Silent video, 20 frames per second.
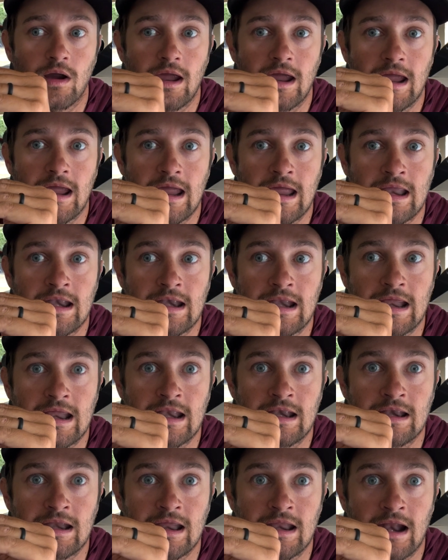
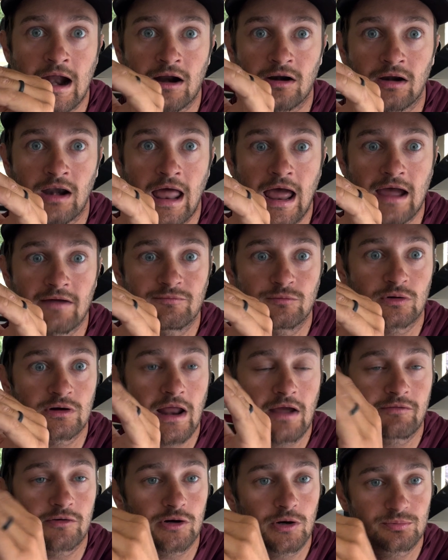in our life we're gonna
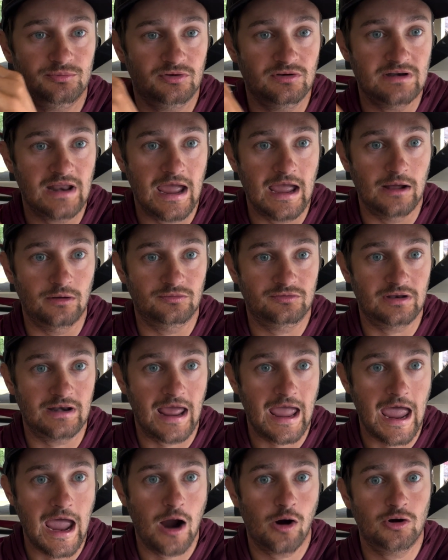have our ups and downs, and
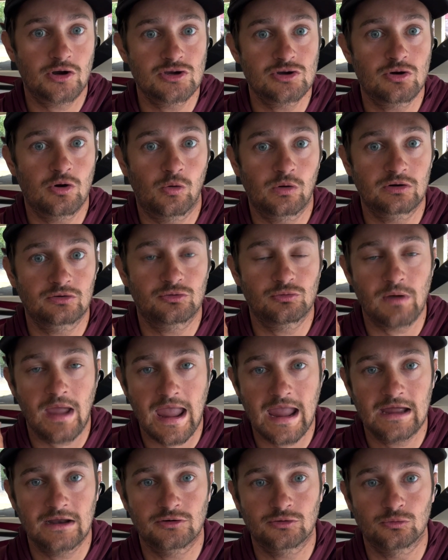how are you going to
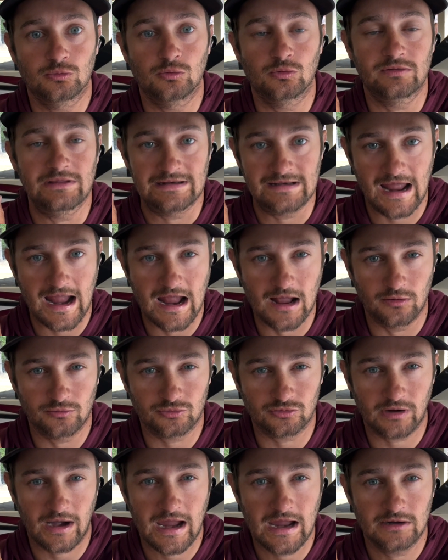handle the downs
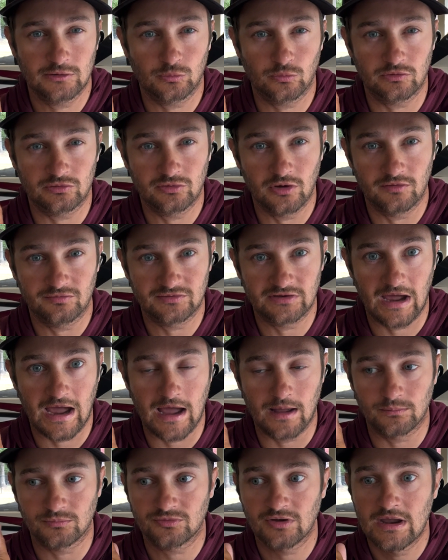or handle the tough
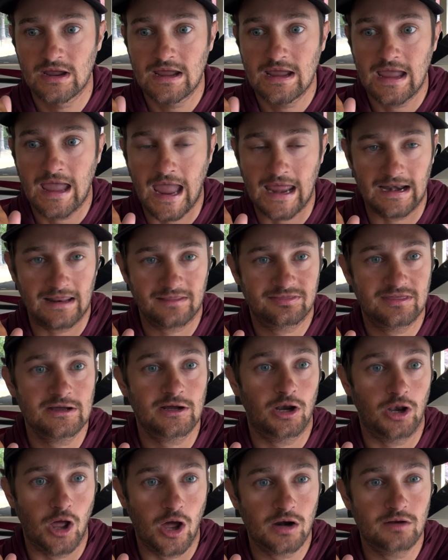times? And I think a
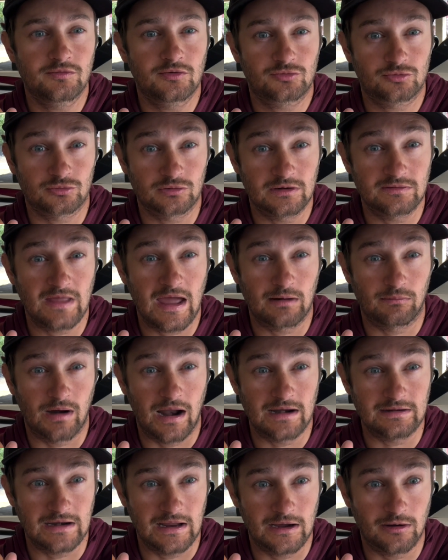lot of us are in that
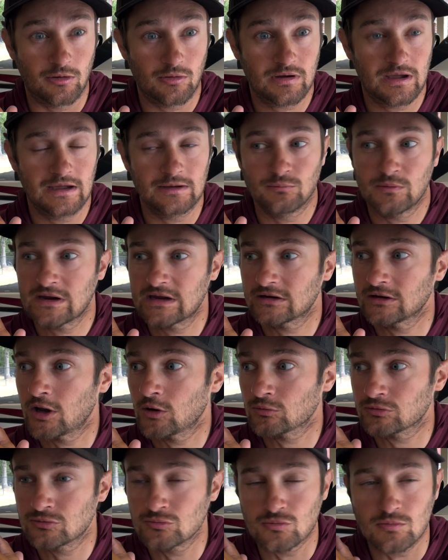right now. Okay, we can go
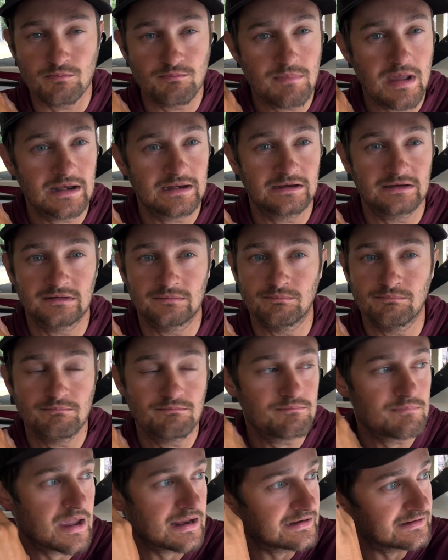through
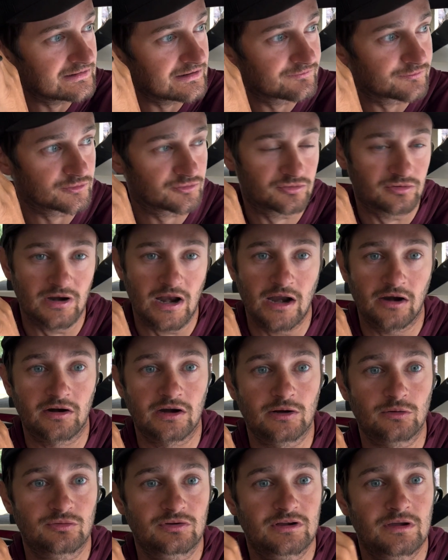many different
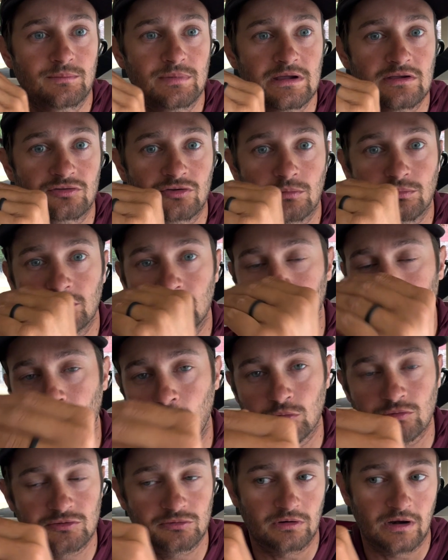scenarios. It could be something you're
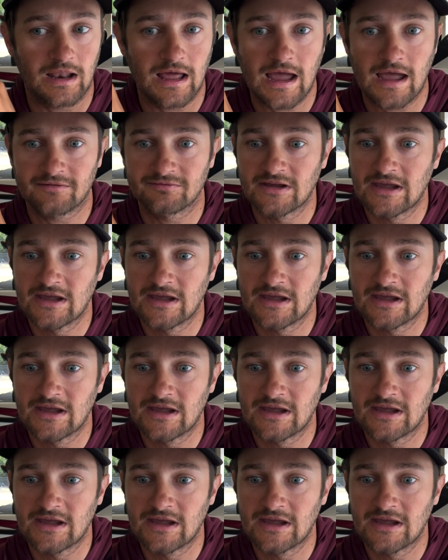going through in life.